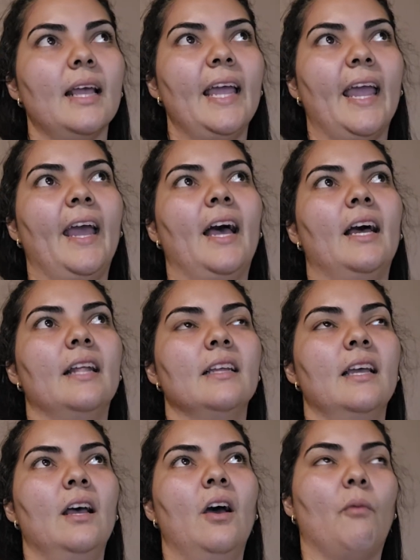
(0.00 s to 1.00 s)
And
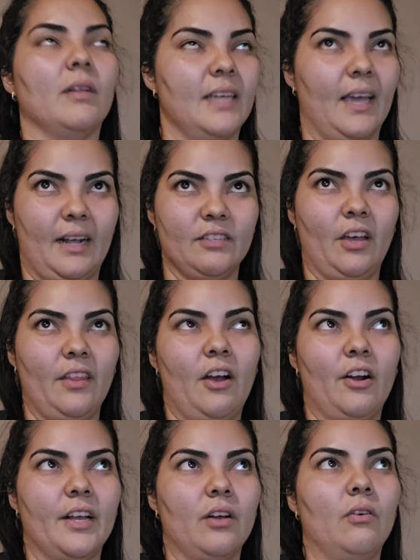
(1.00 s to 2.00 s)
once again, I saw the
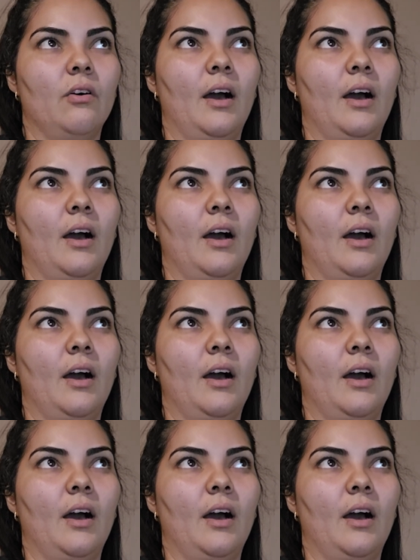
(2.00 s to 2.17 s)
article,